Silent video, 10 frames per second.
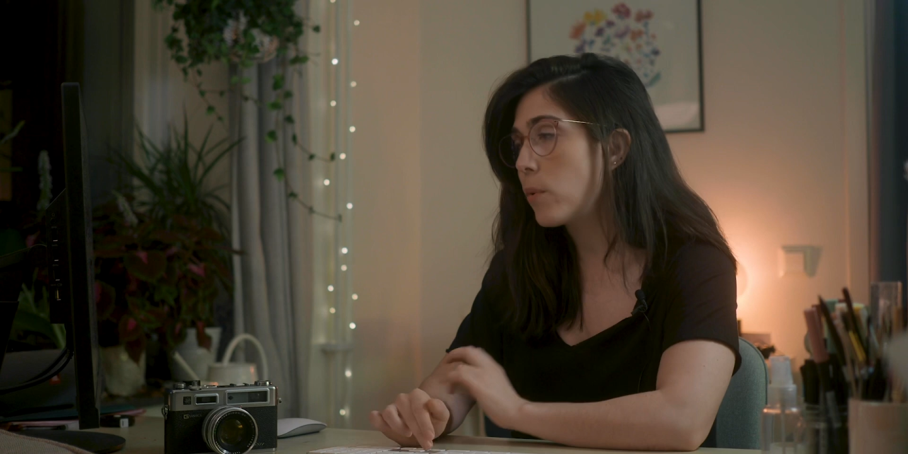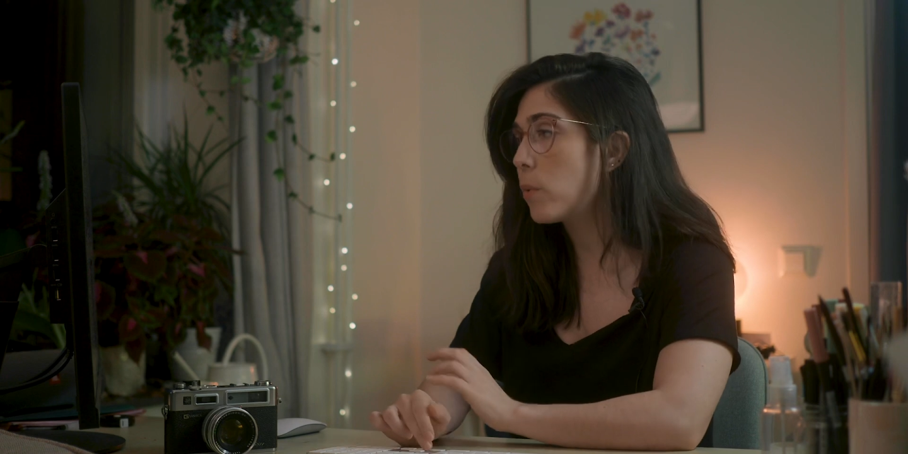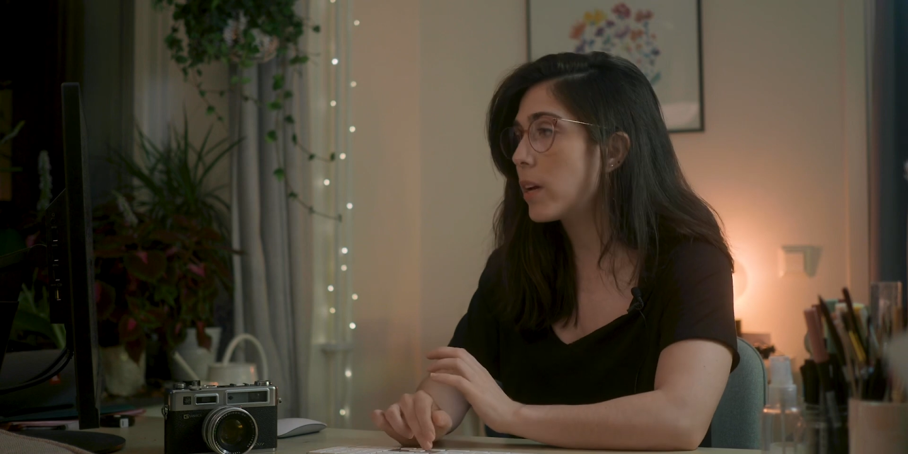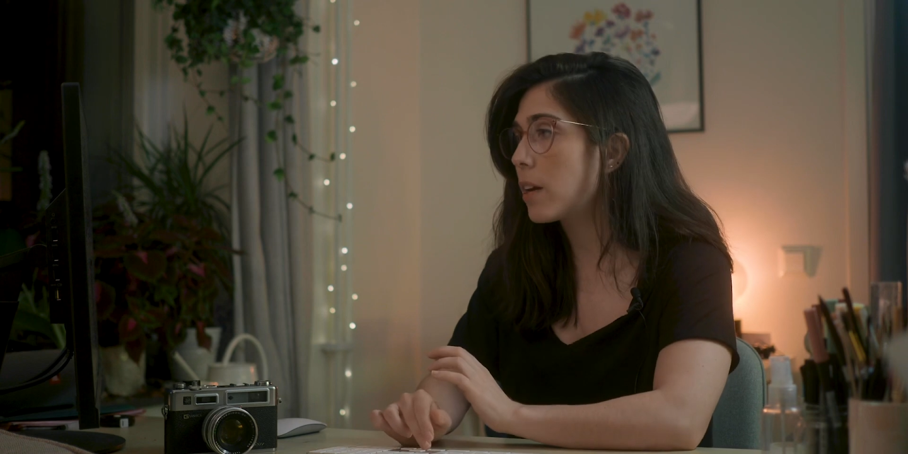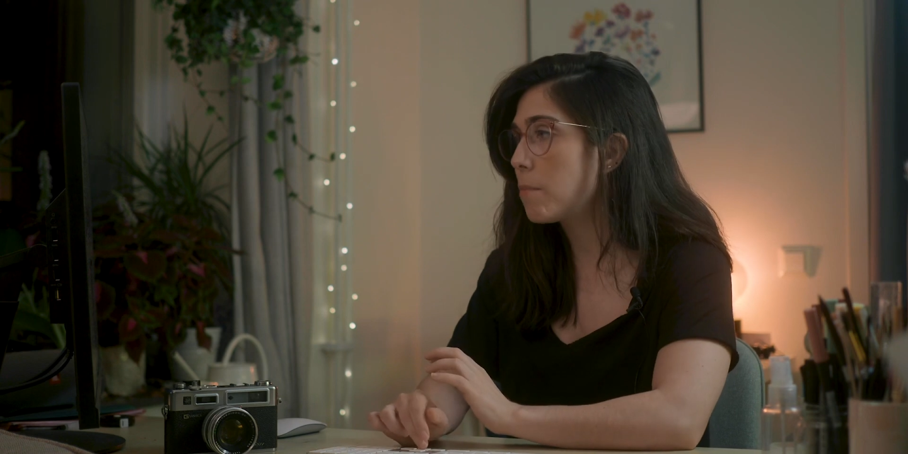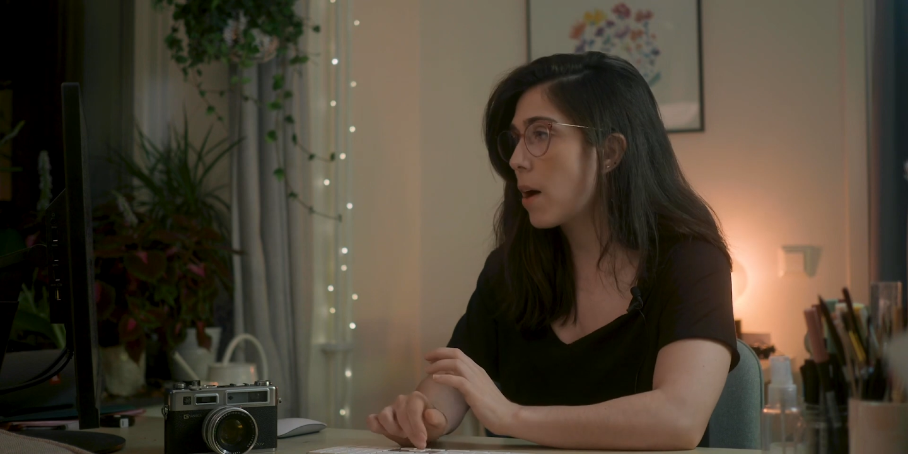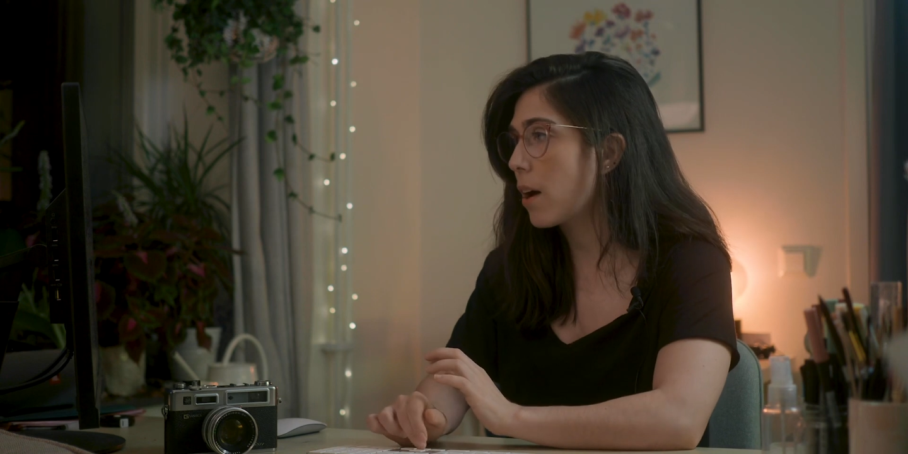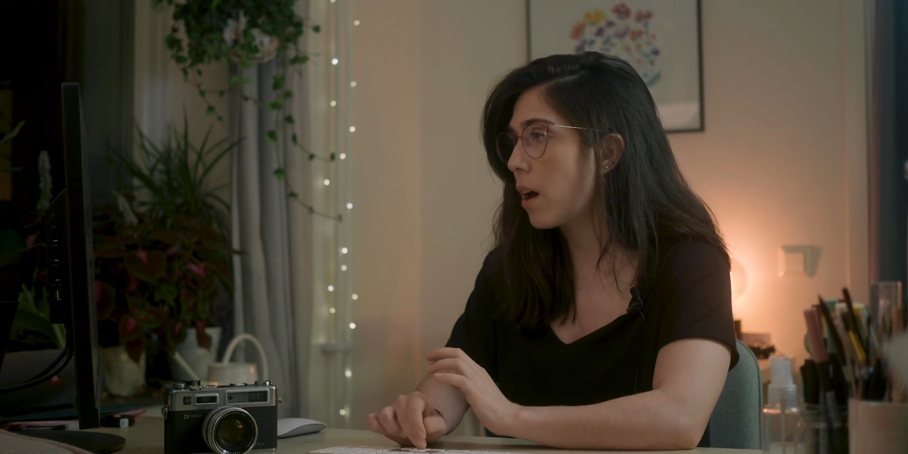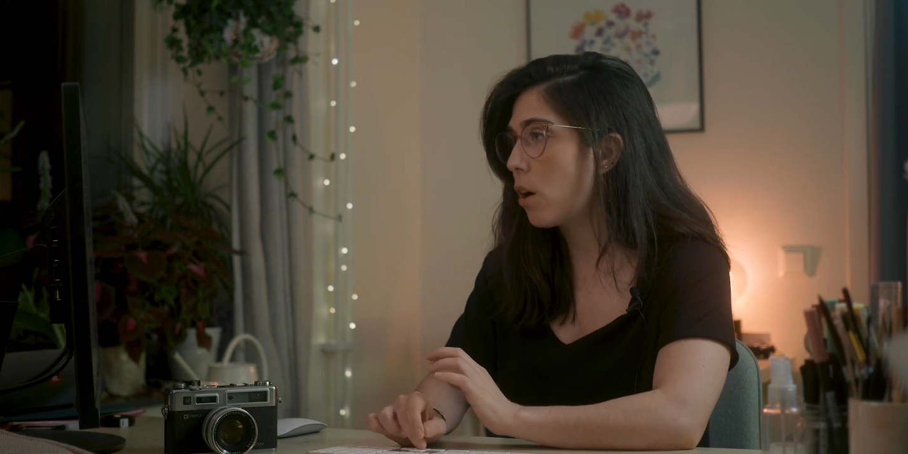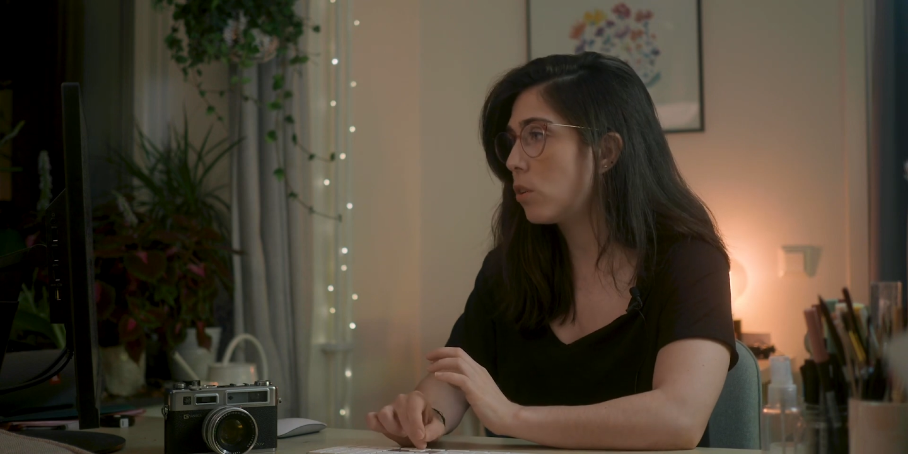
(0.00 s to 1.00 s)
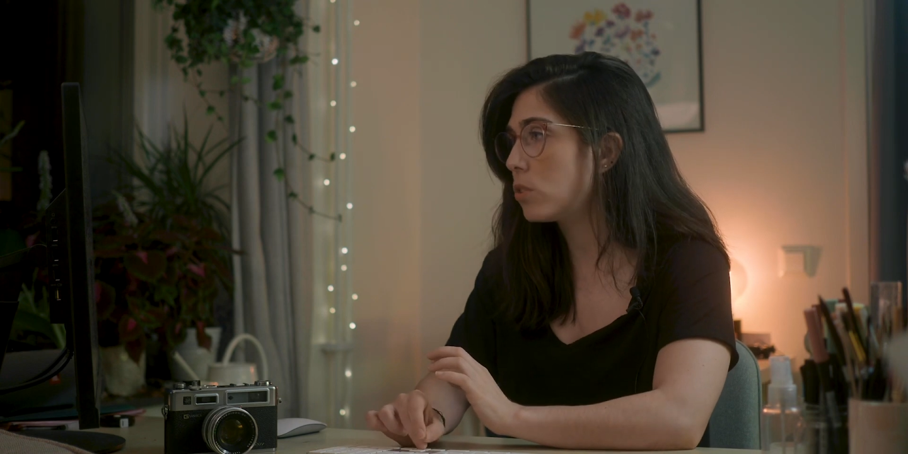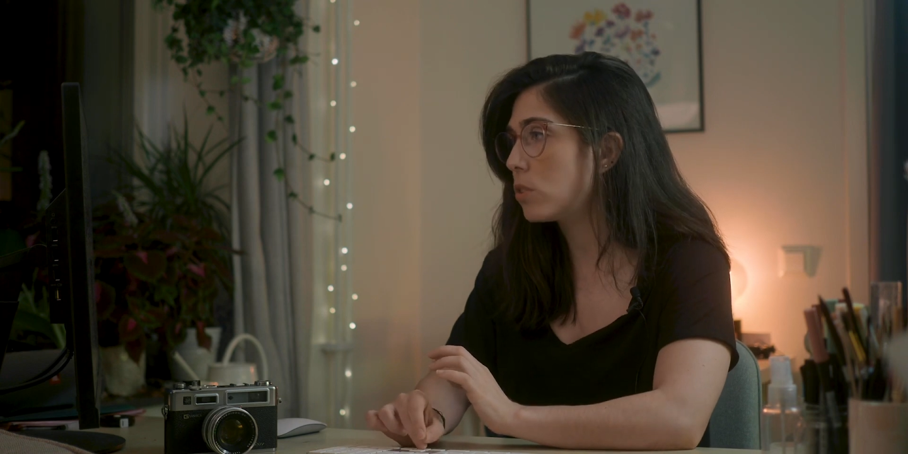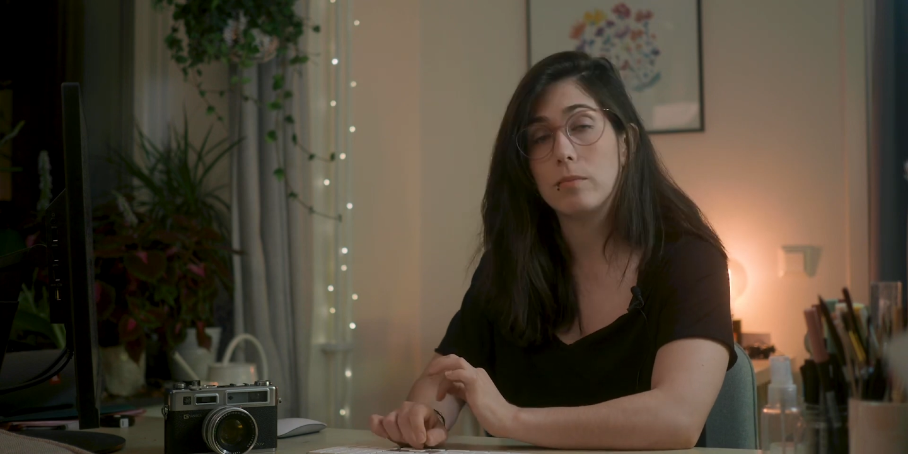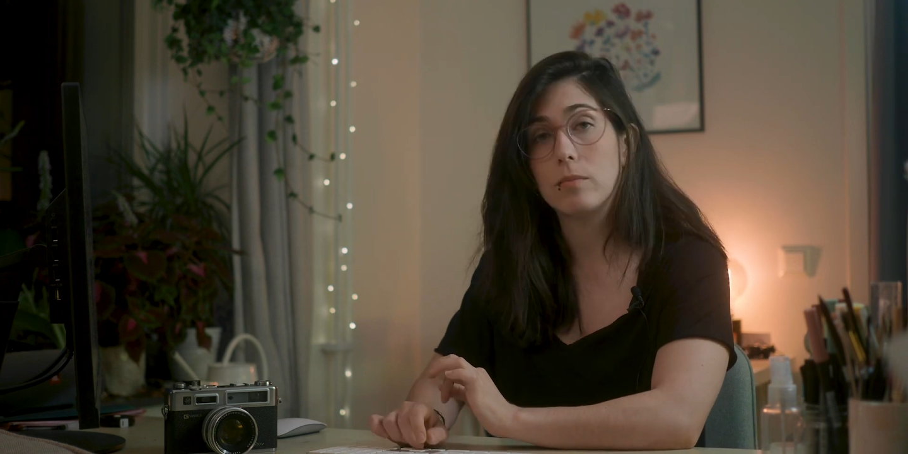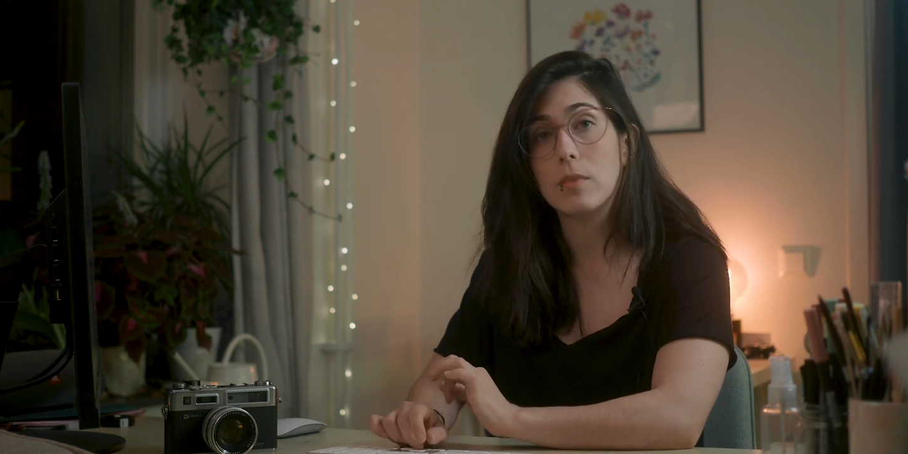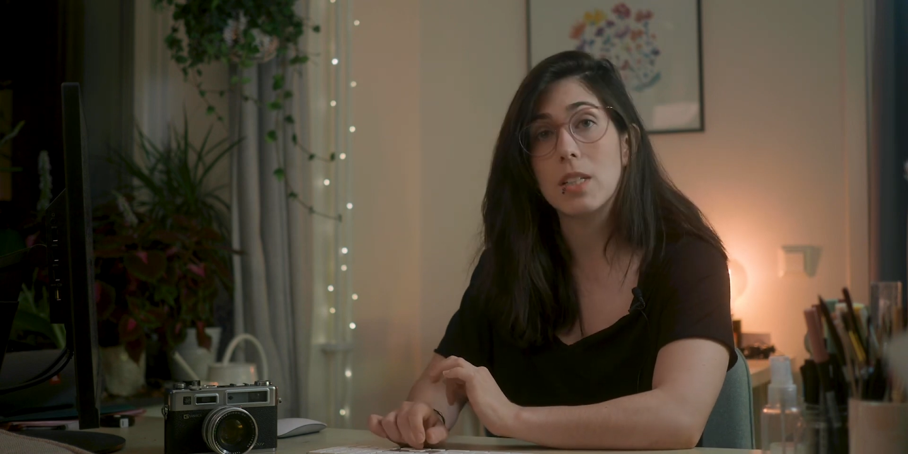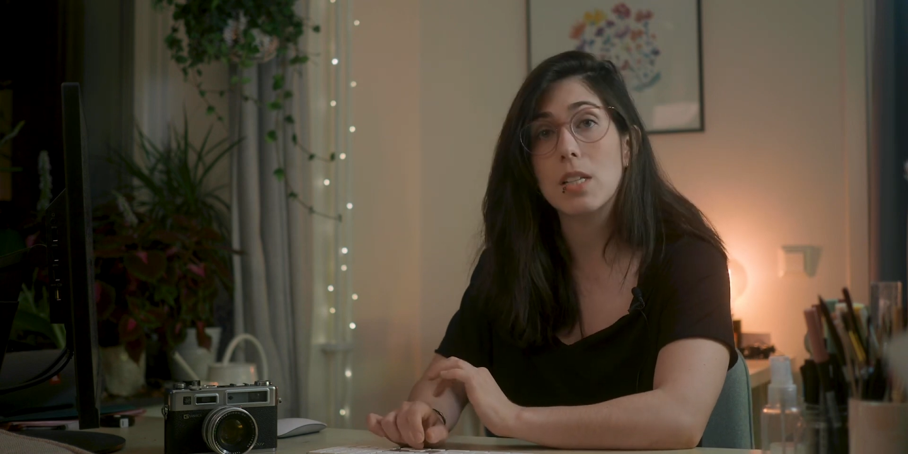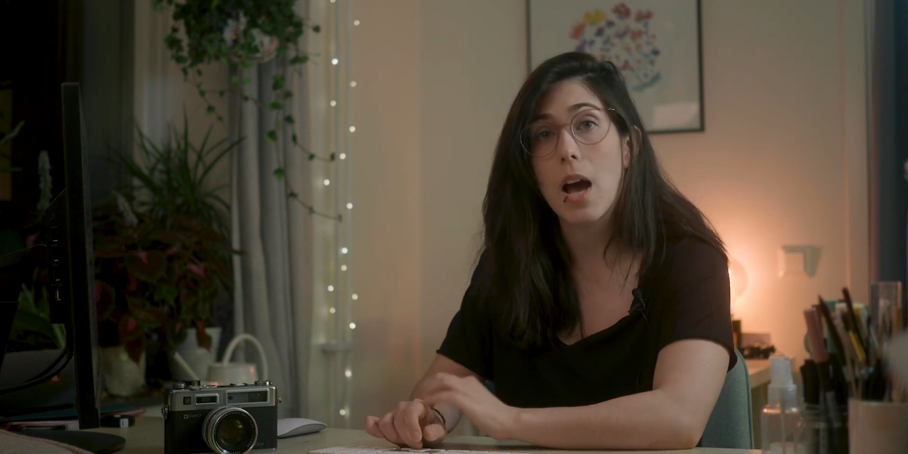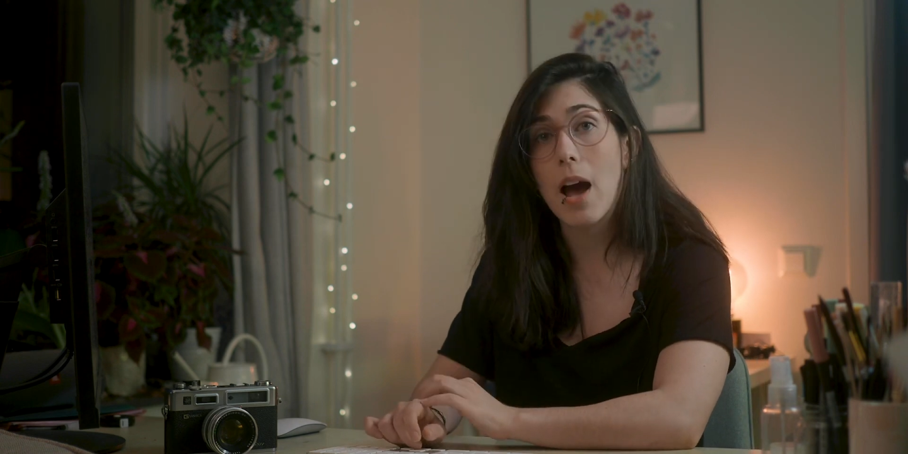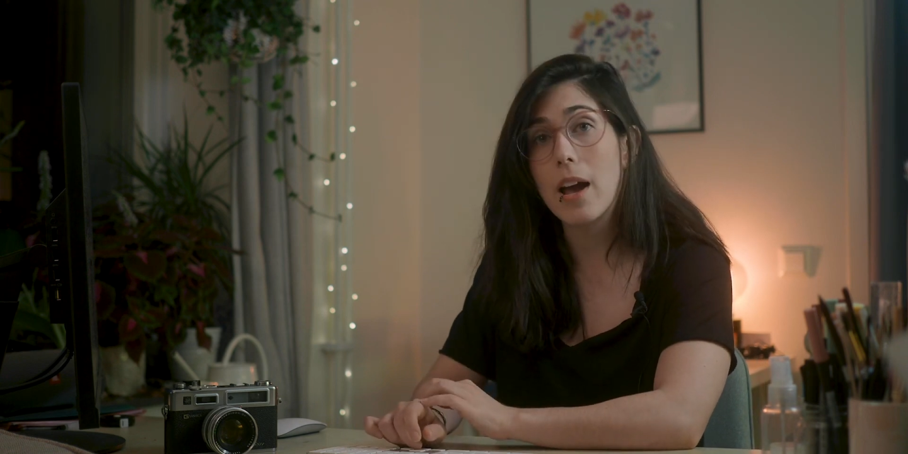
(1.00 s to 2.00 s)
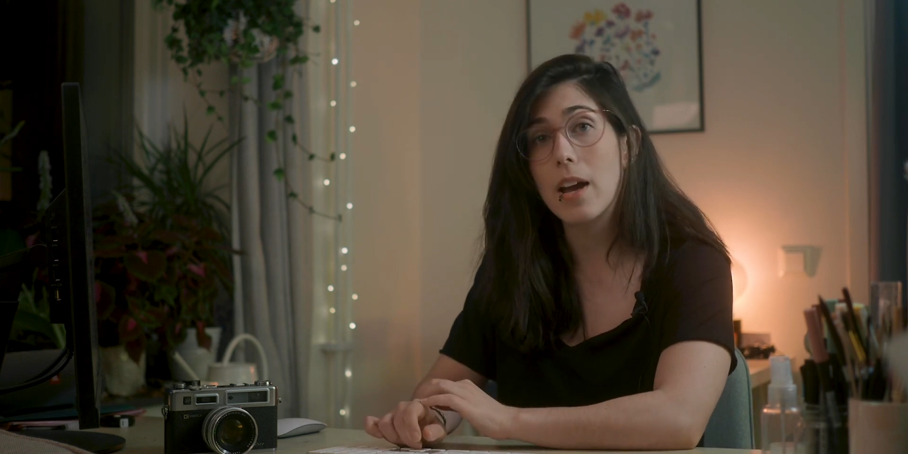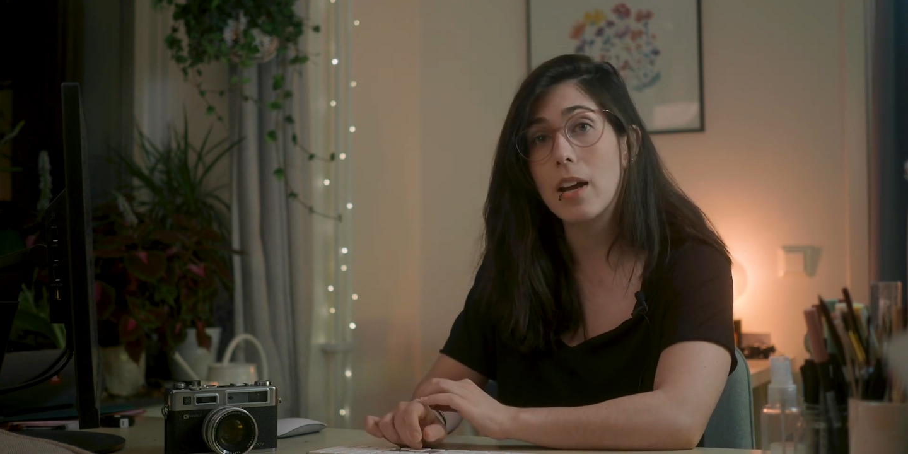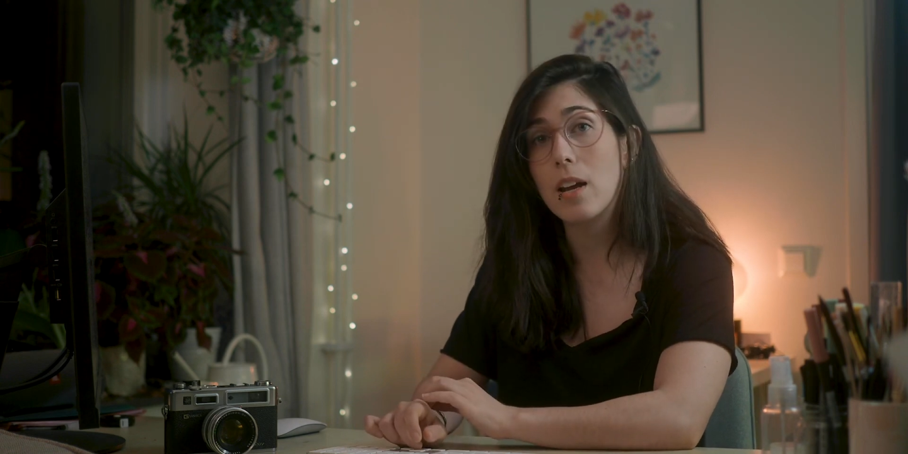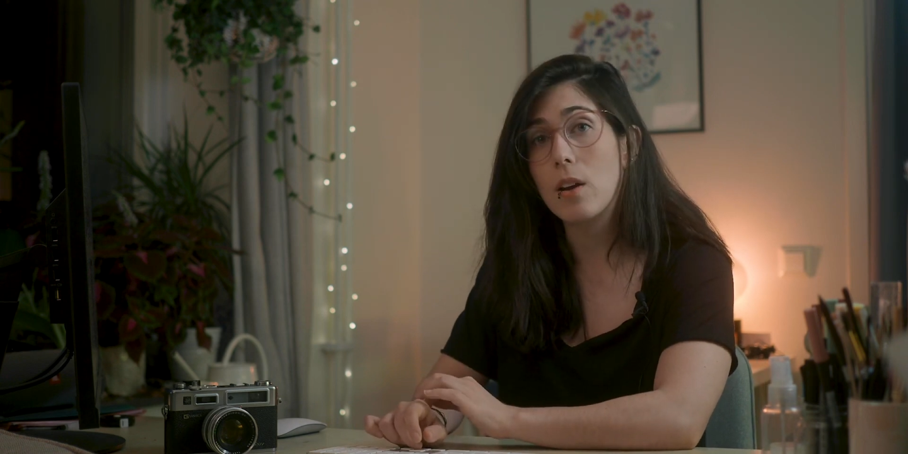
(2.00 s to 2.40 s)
we came back out, the sky